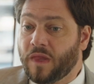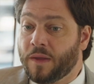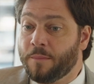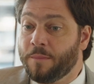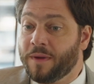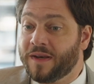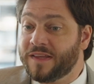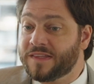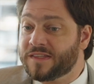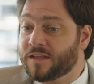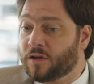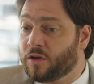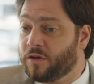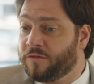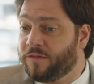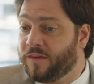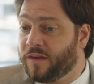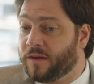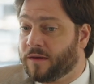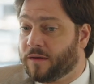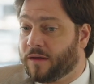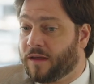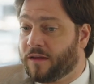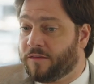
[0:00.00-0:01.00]
but it's a good
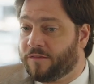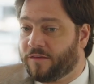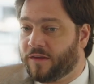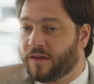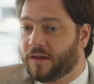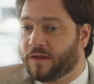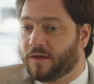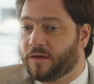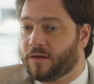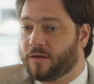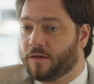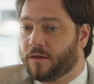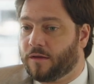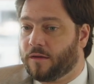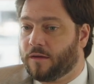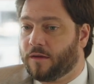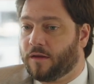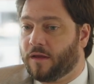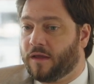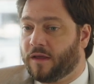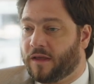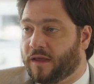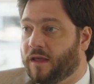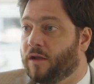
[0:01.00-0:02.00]
thing. I think
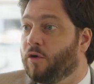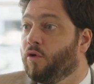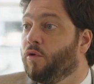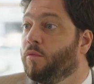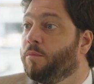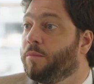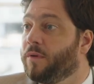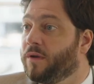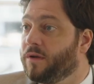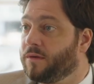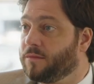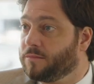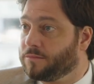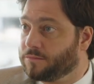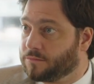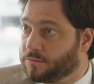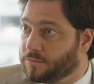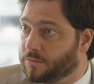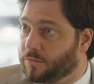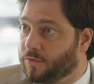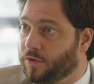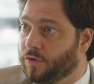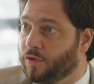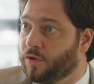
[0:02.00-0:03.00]
it can open
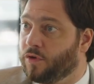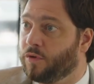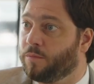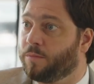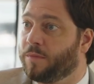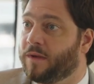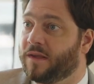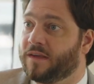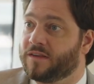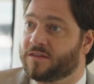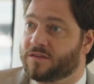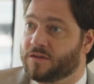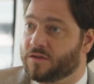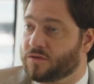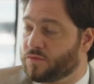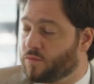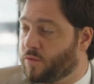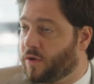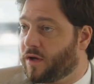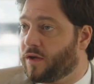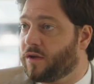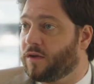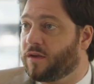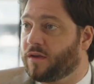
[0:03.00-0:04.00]
new places
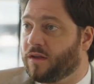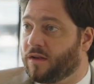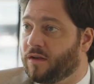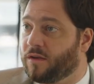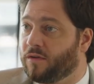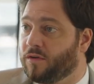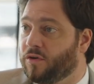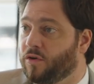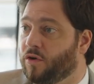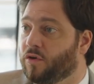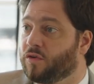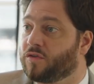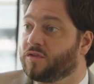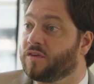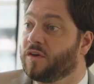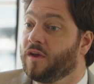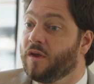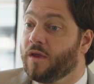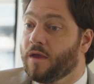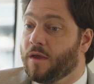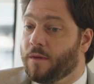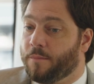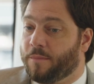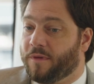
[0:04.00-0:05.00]
where you can yacht.
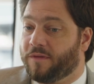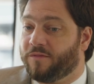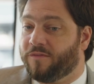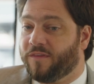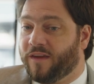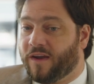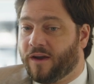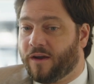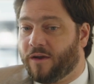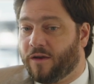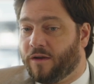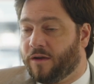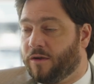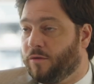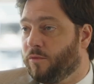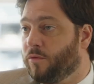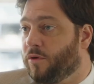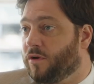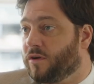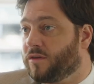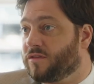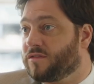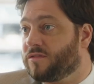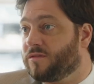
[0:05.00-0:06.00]
But there it
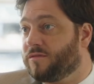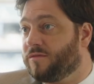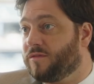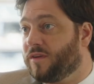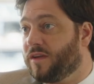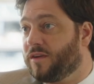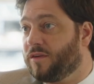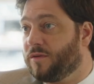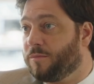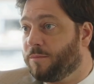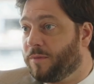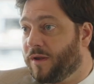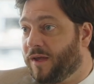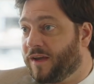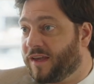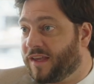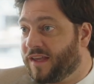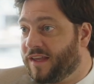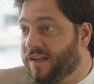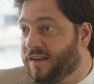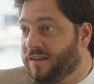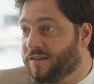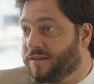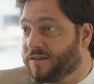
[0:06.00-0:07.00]
works. When you plug
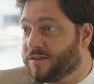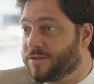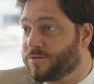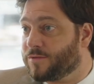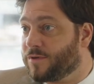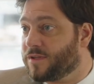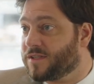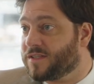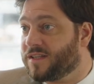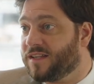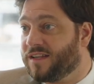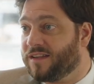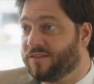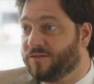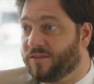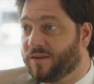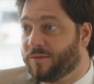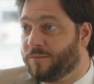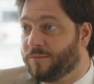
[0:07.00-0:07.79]
in Switzerland, they